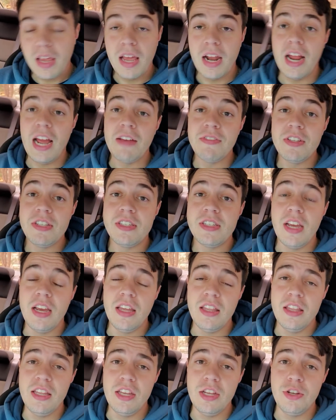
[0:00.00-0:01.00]
and I have to
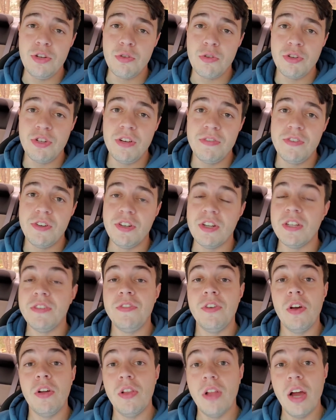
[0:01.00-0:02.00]
say the short shifter does
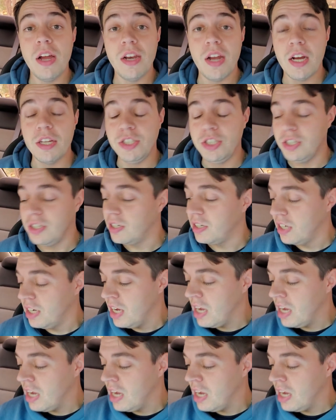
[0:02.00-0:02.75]
feel a lot notchier.